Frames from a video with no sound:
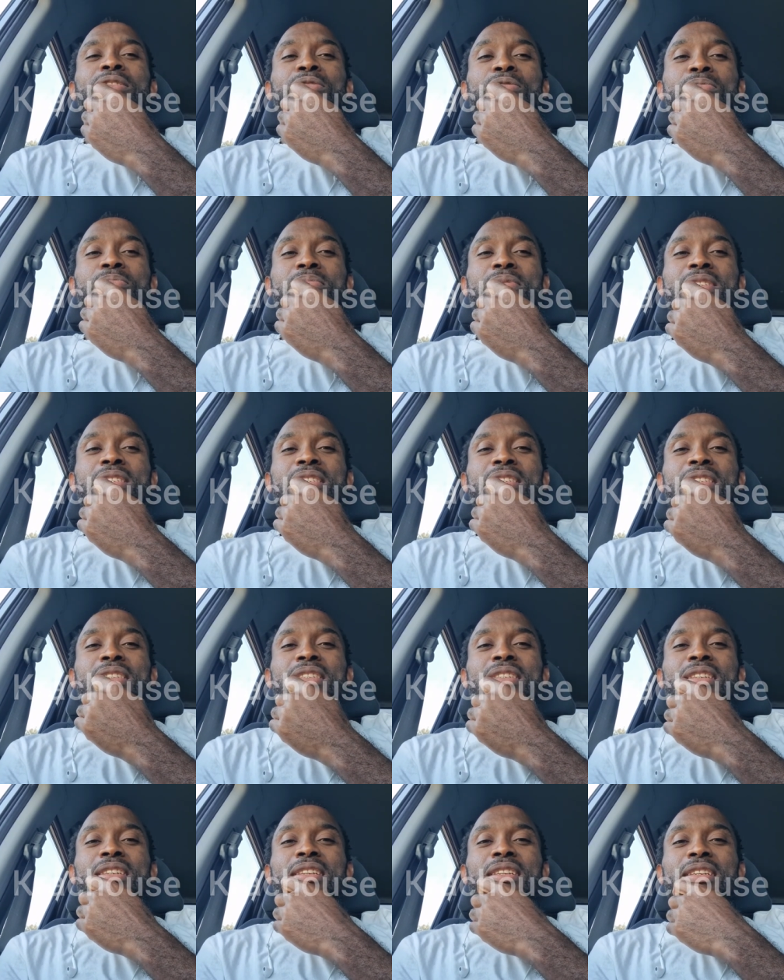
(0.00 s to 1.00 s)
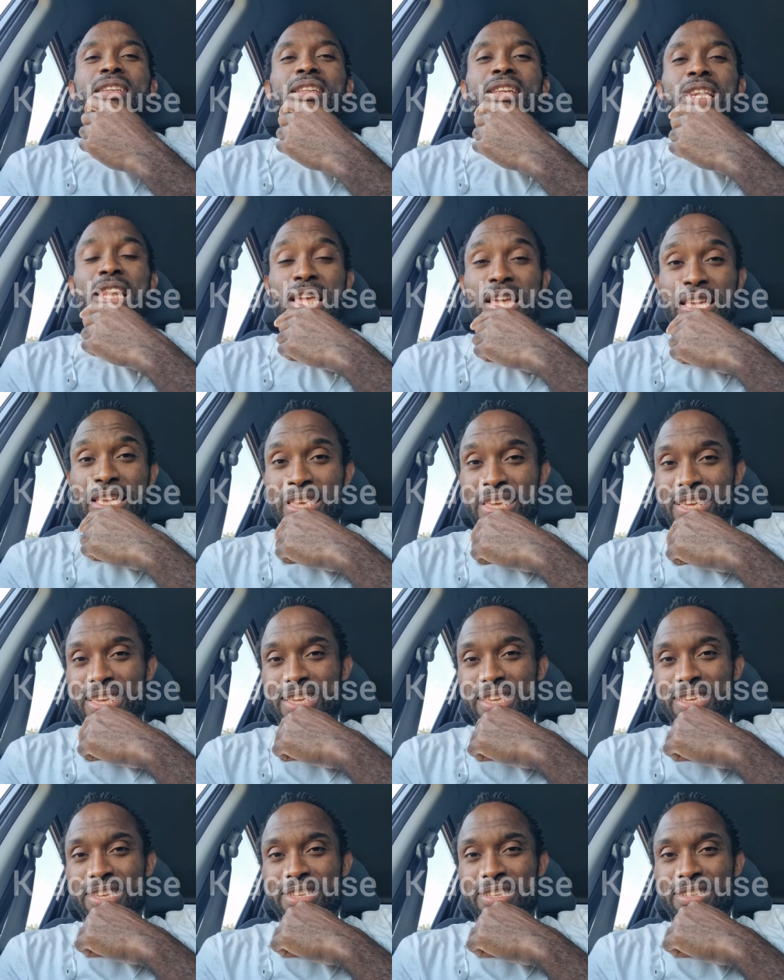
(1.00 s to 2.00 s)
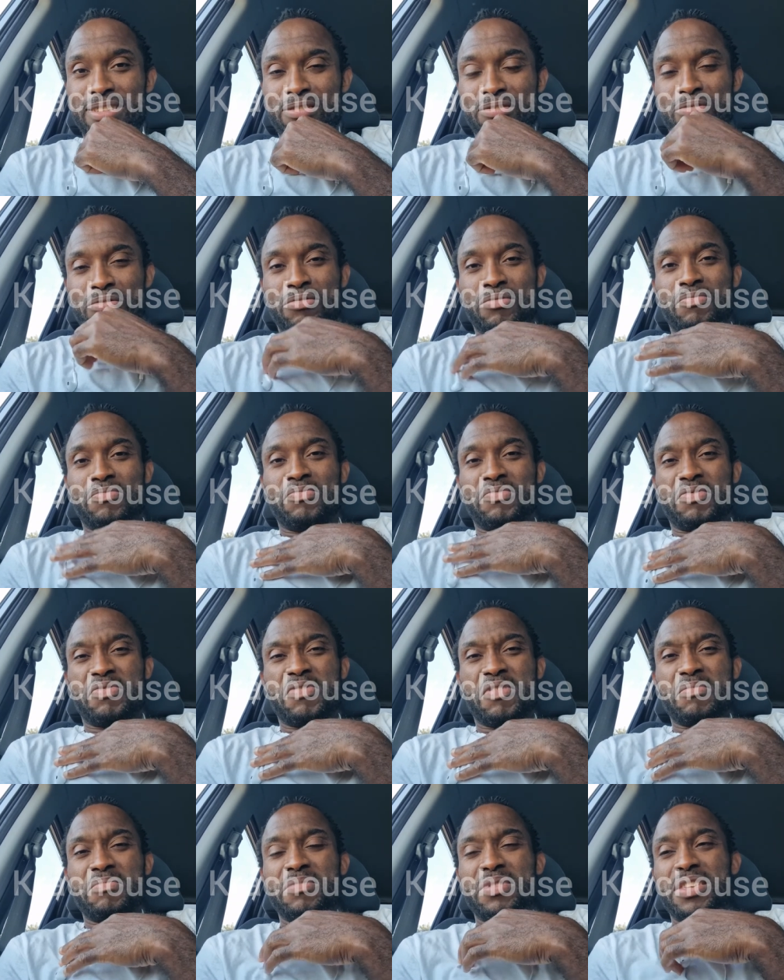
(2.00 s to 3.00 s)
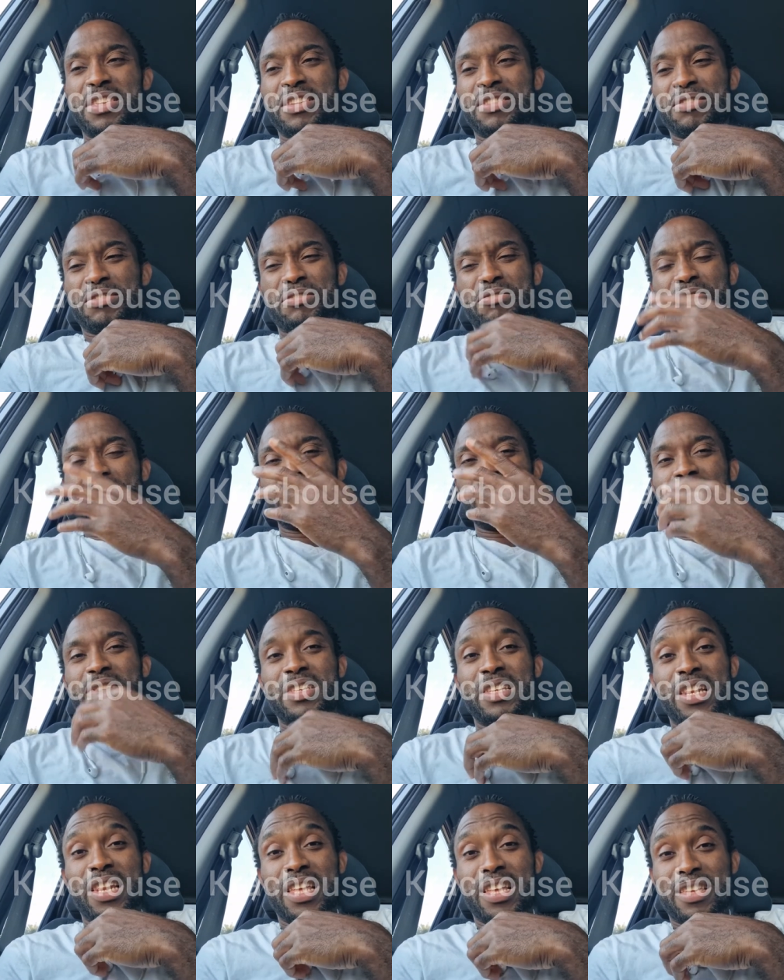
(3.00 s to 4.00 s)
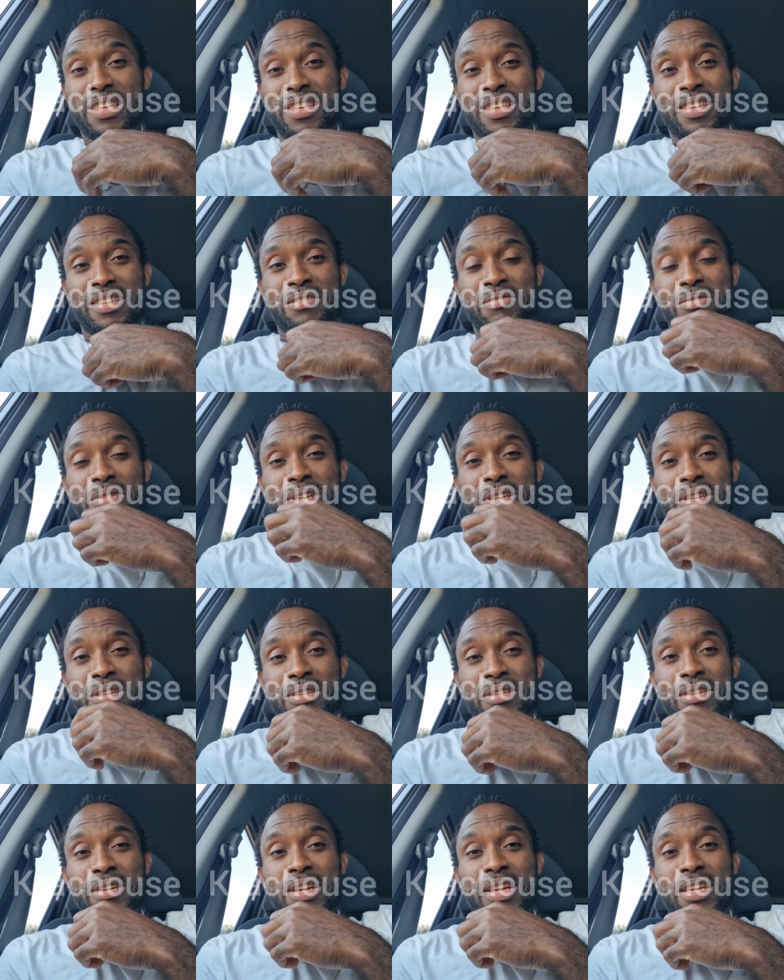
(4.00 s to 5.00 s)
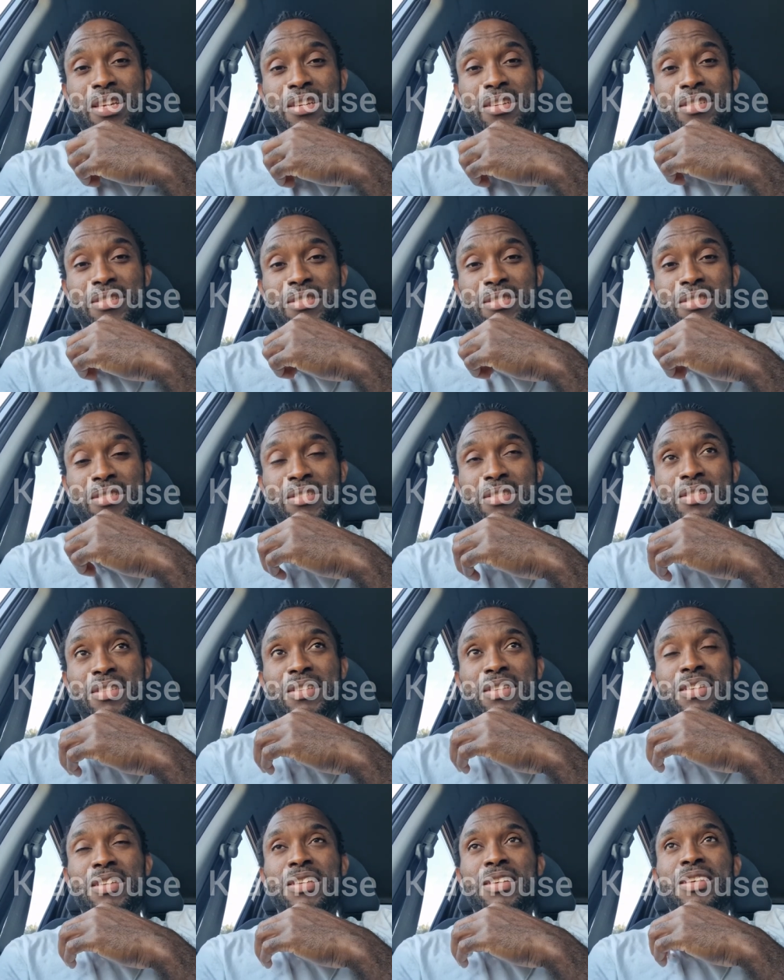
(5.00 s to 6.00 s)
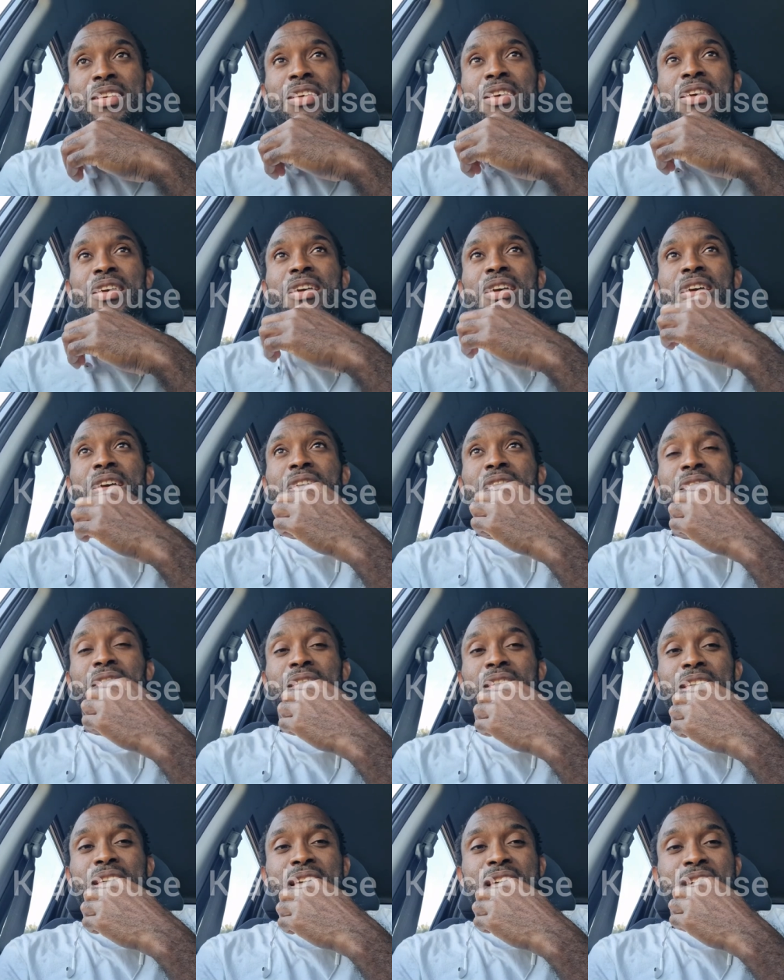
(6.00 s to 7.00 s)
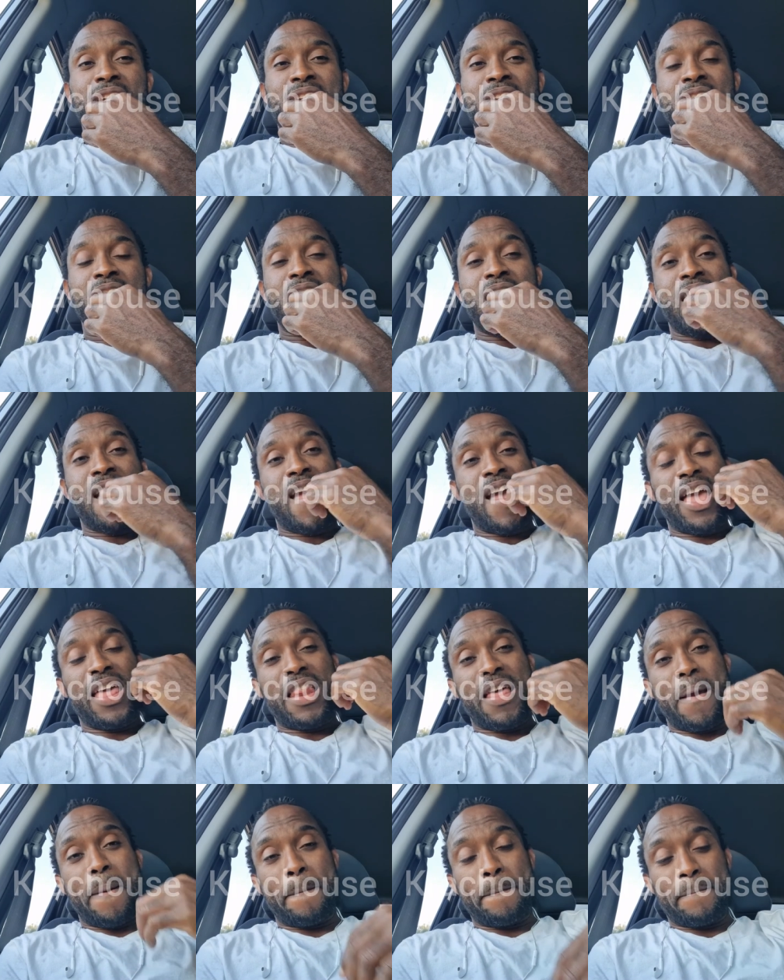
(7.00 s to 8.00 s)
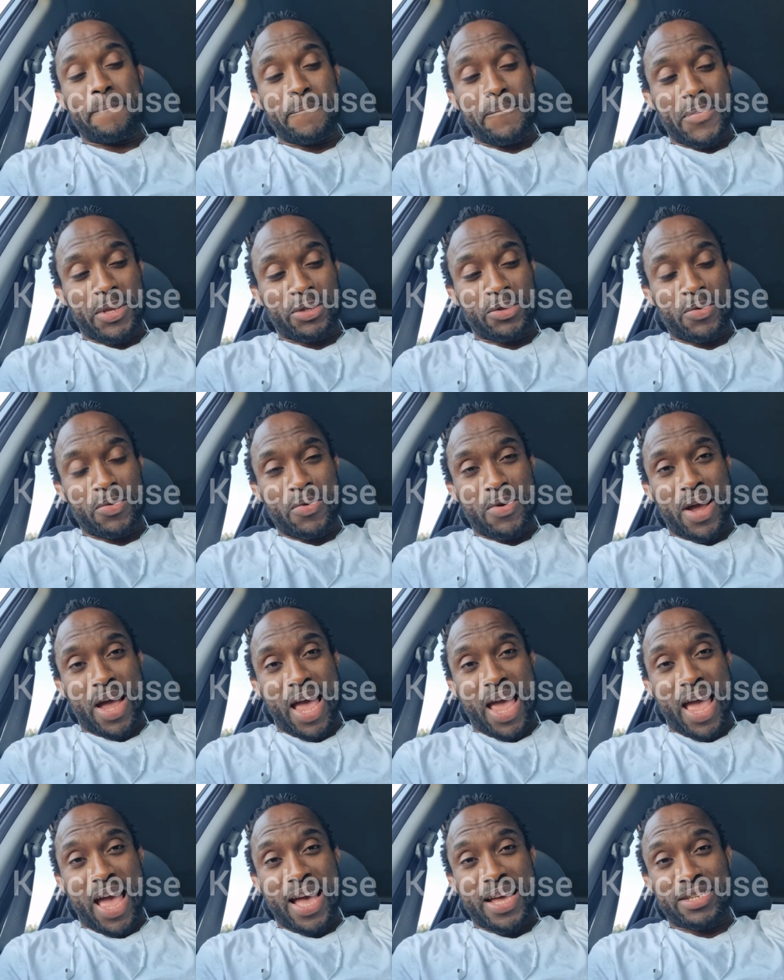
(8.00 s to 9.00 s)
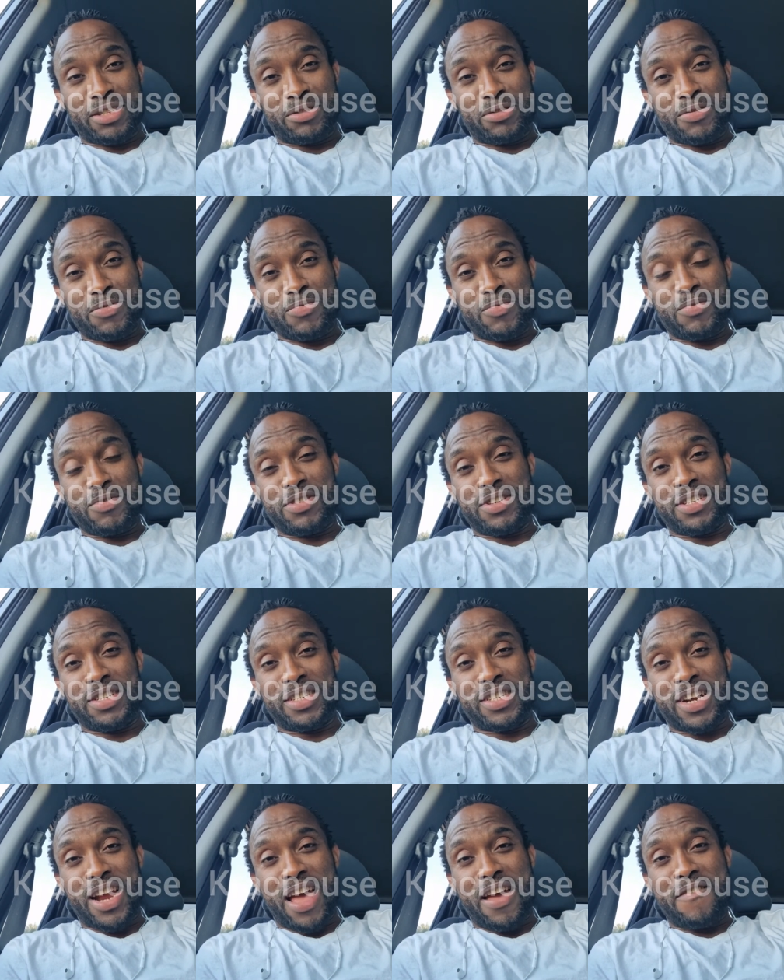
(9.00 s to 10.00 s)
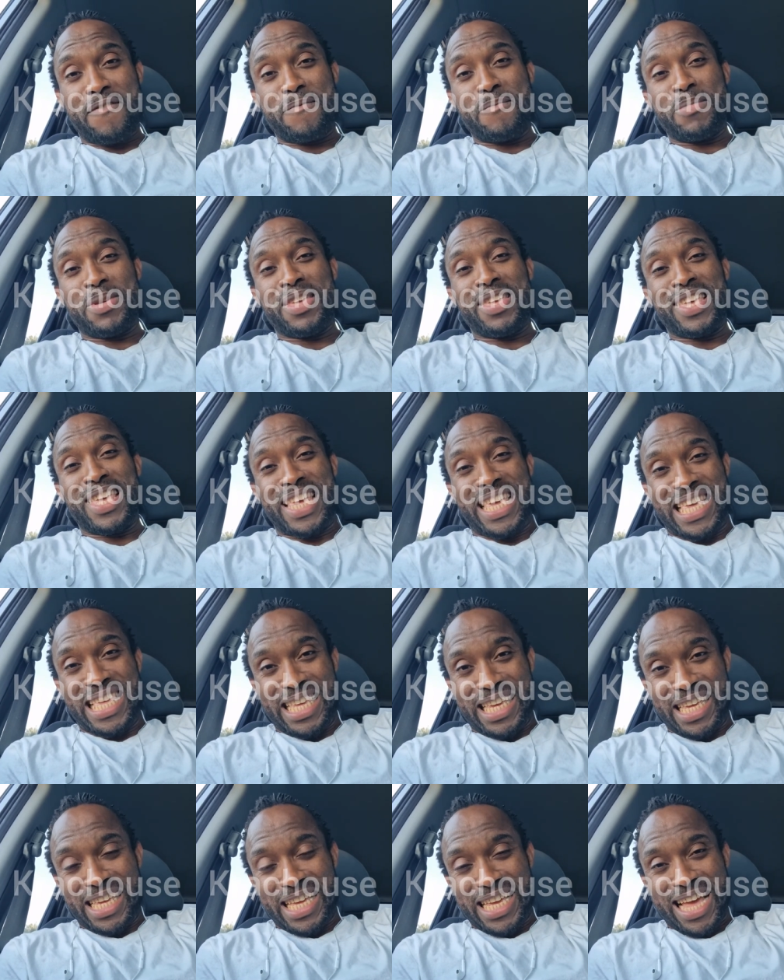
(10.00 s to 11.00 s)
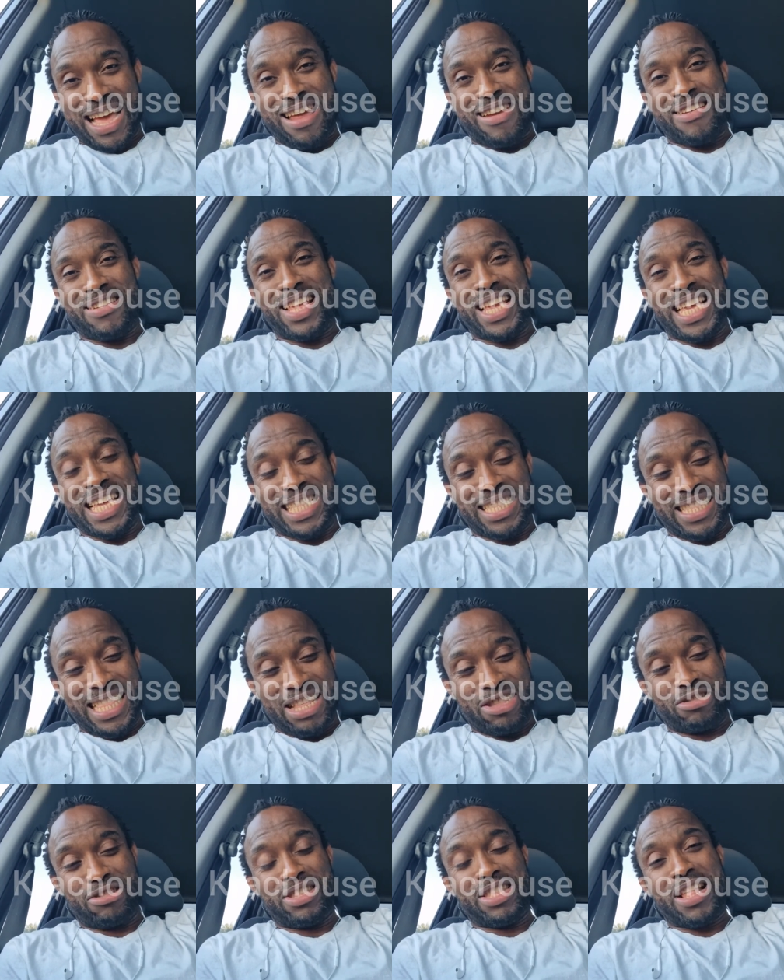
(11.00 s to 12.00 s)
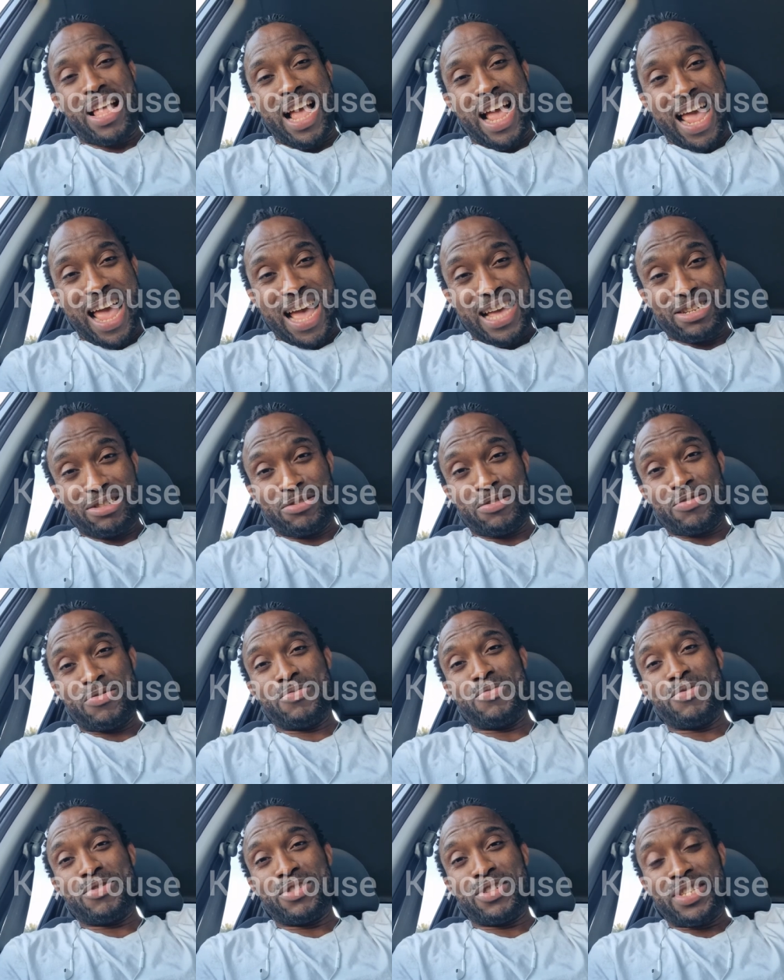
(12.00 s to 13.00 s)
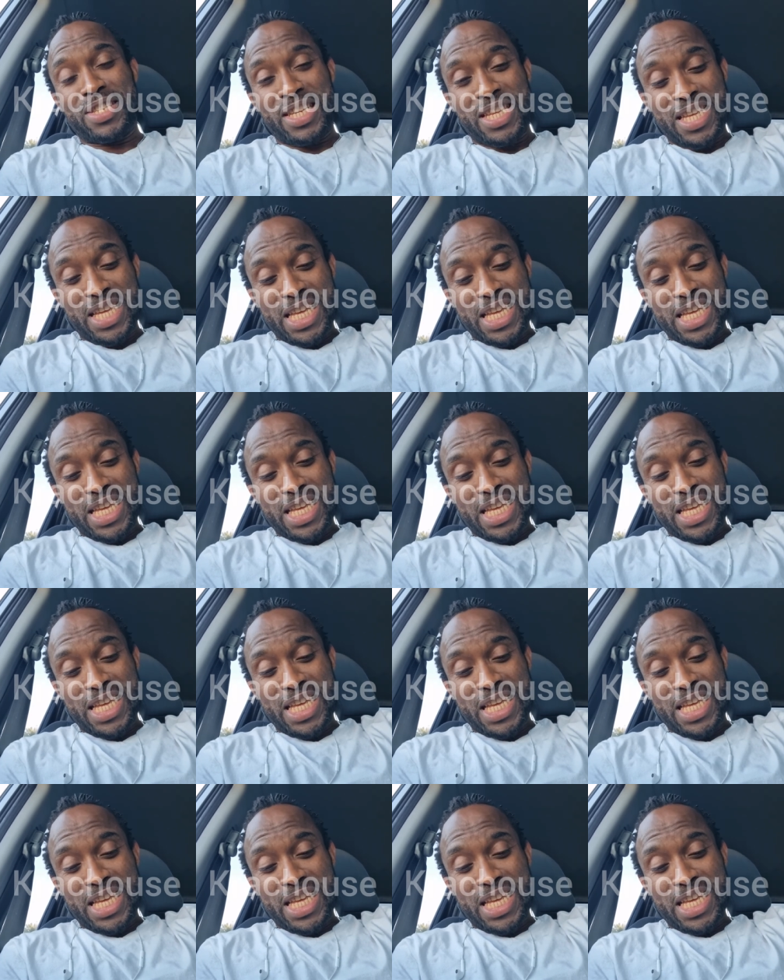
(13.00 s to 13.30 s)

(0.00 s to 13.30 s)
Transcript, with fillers: To me, Lekki, for me or to me, Lekki is really not Lagos. Yeah. And um so I had someone drive me and it I had someone